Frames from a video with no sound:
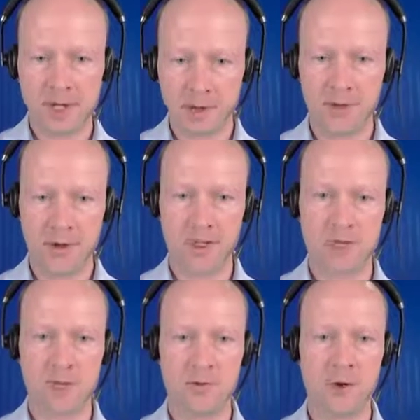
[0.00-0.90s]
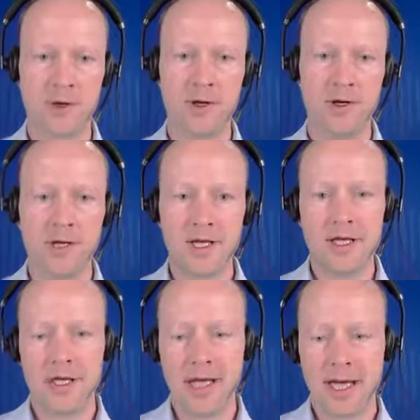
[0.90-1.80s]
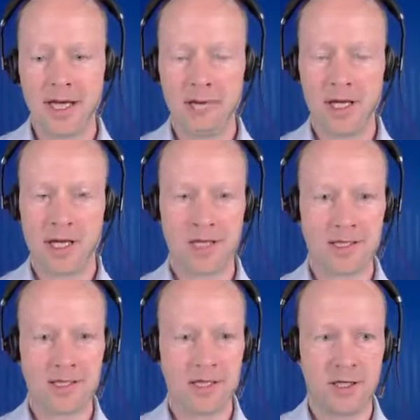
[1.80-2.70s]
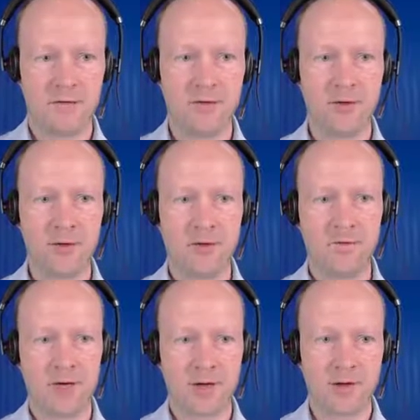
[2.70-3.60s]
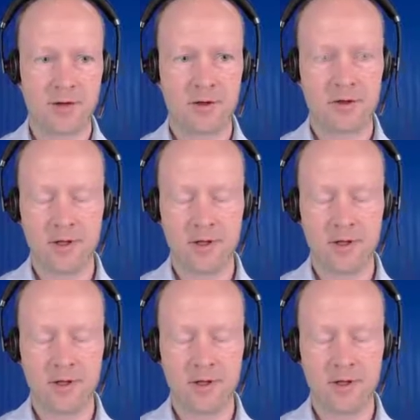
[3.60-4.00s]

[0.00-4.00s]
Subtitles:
enterprises were aiming at kind of unifying or